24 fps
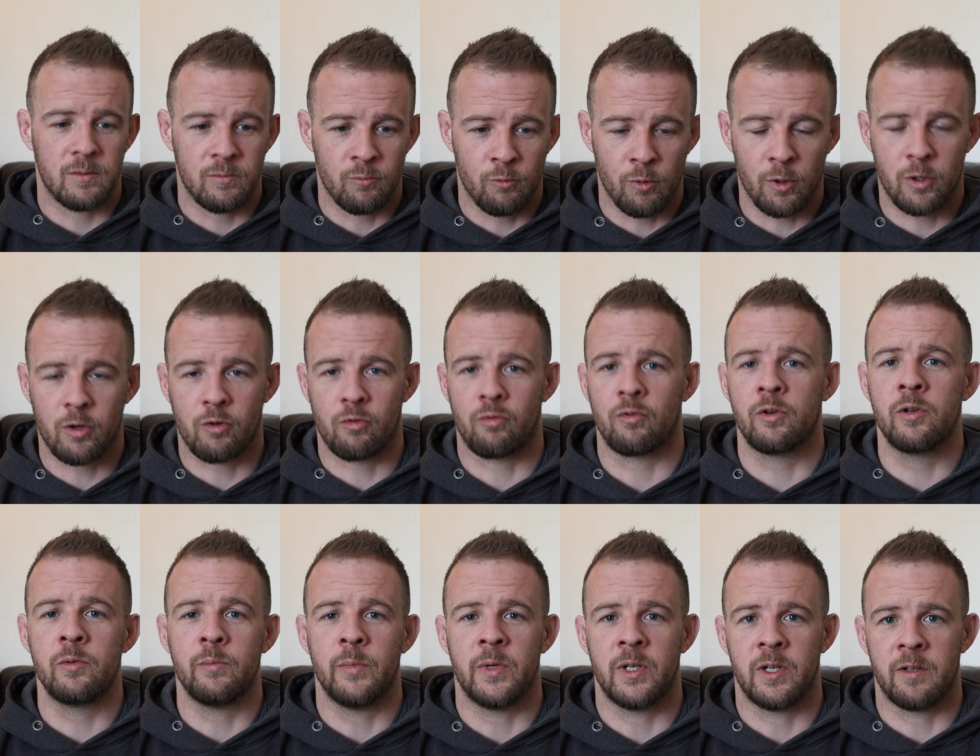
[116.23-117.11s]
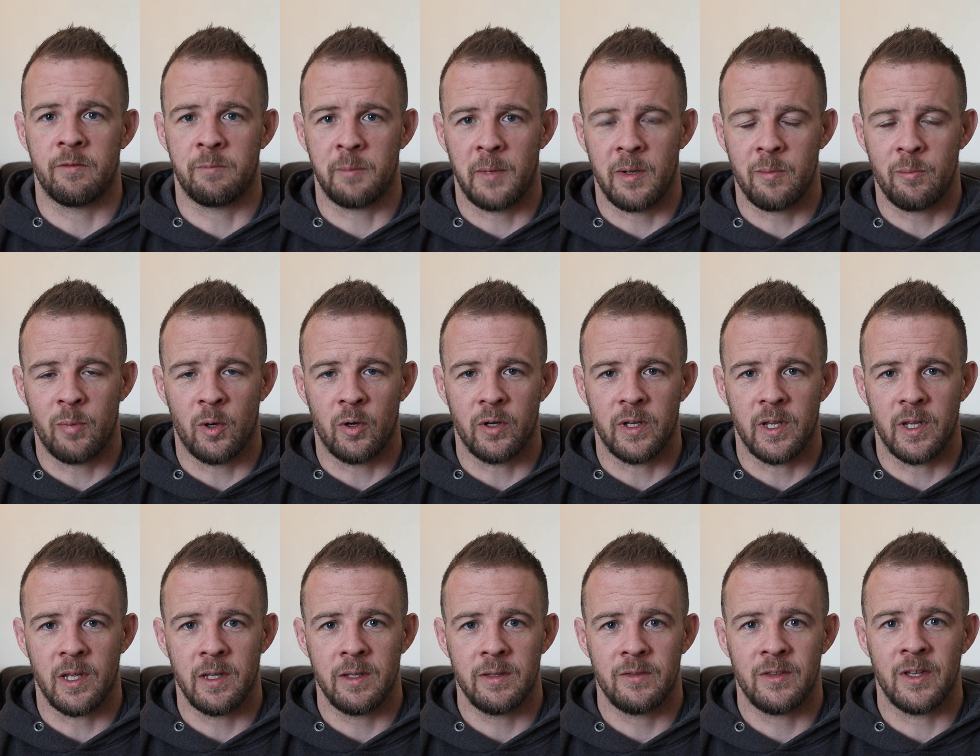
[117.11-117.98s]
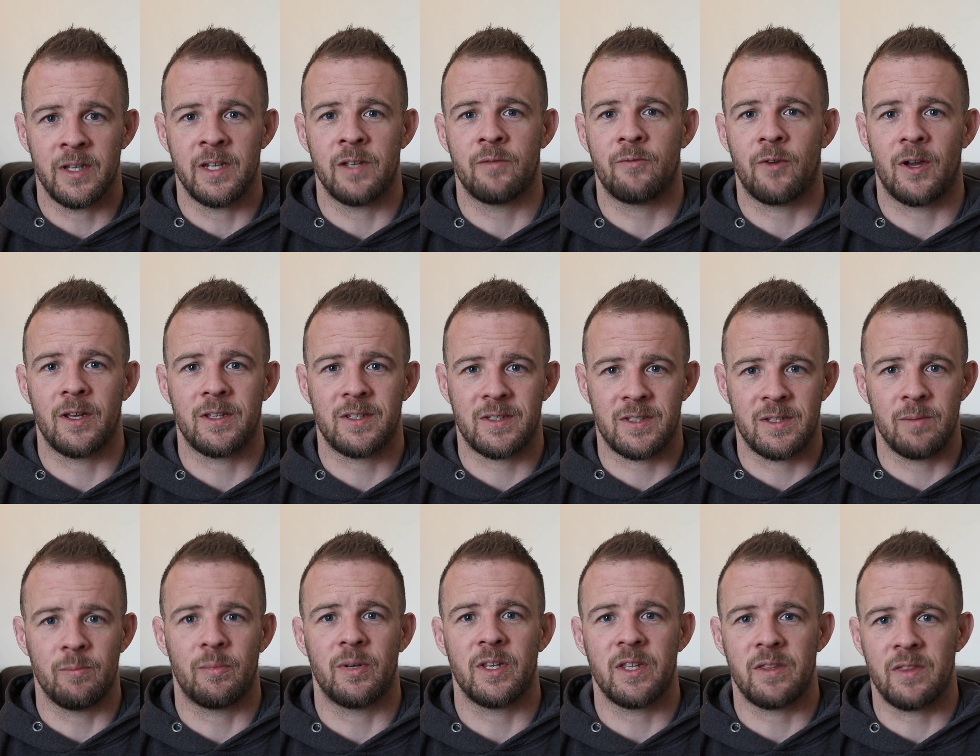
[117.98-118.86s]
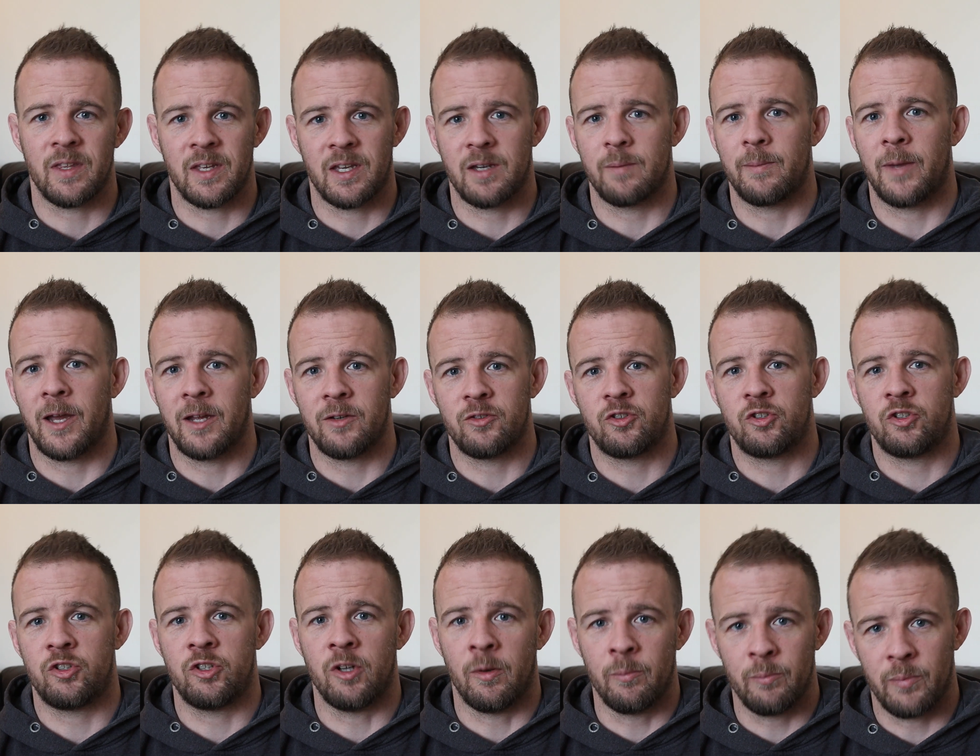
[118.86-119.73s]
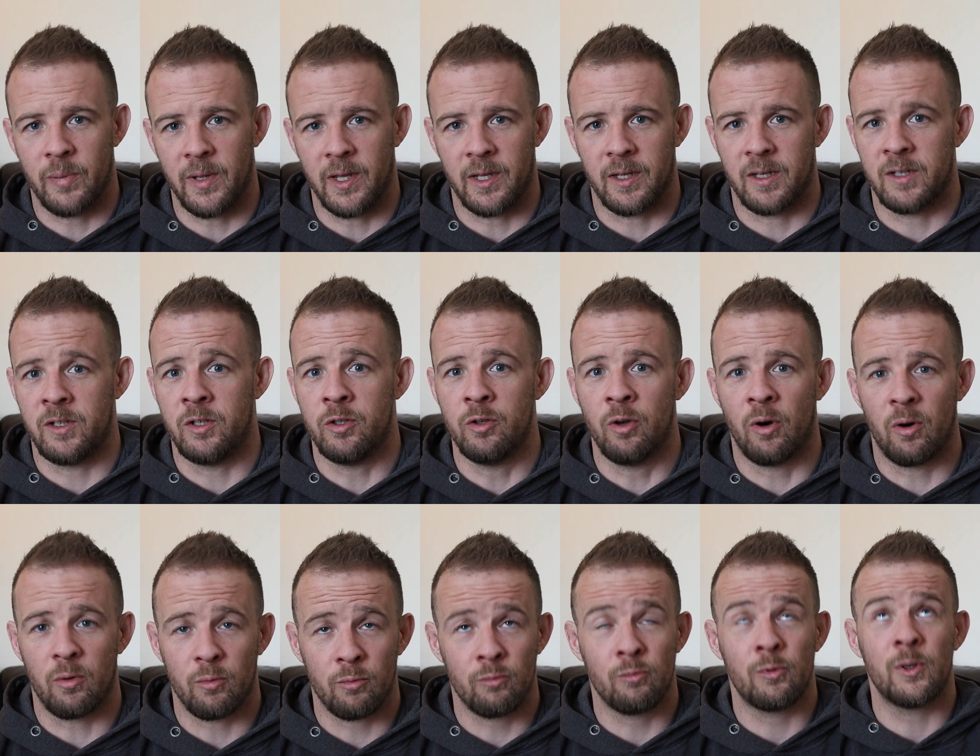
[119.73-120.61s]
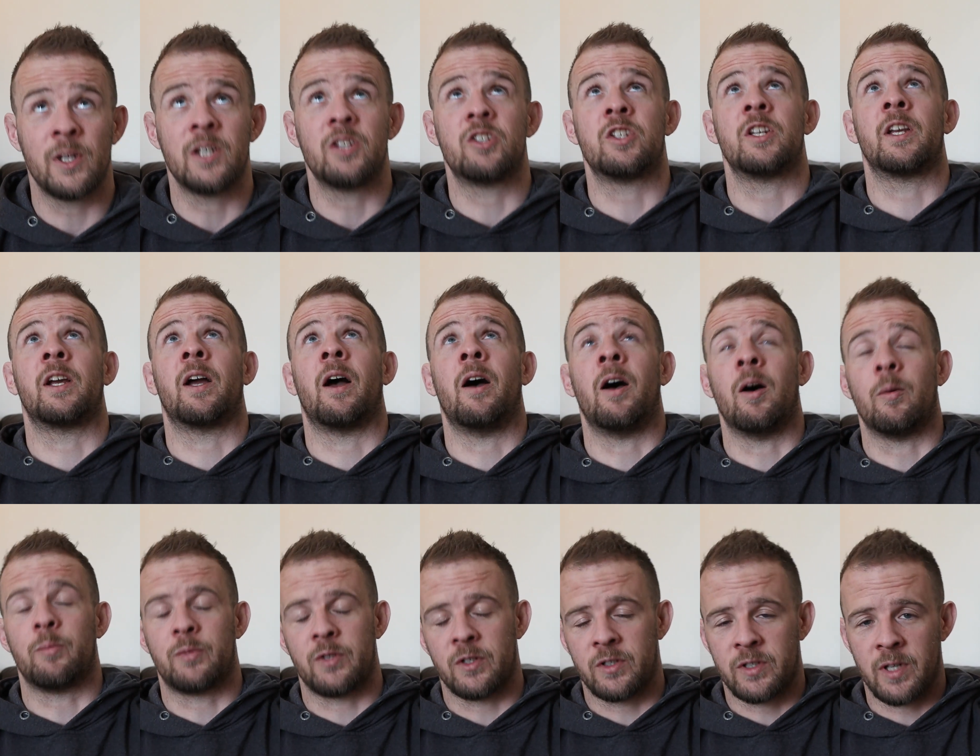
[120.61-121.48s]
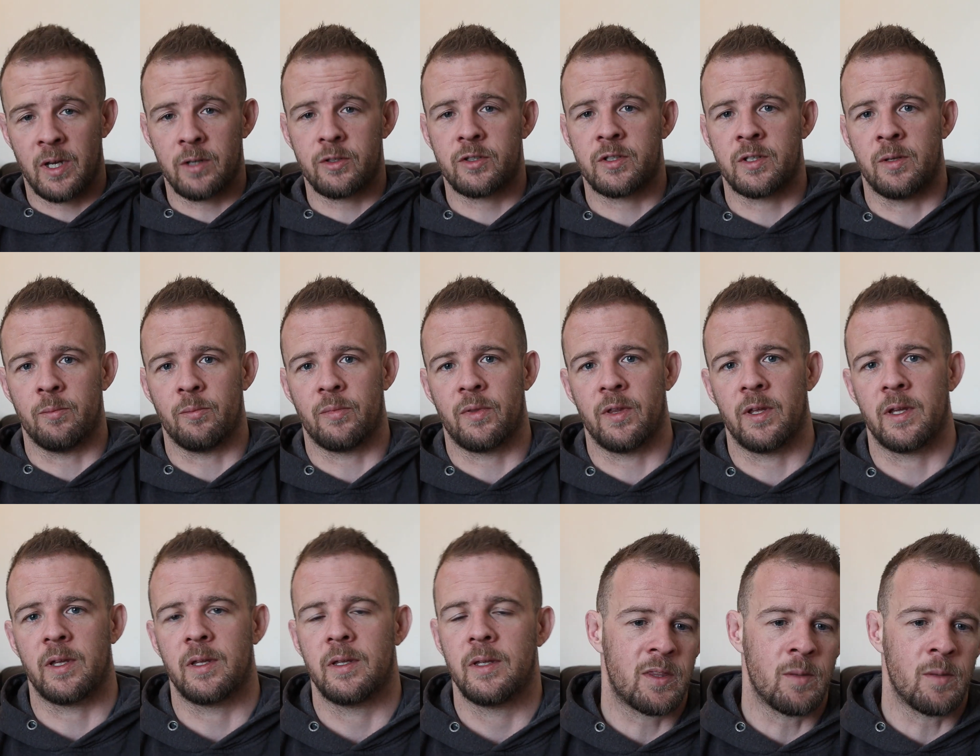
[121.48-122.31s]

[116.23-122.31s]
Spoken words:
recruitment of my body than if I simply think about jumping and not reaching up to touch something.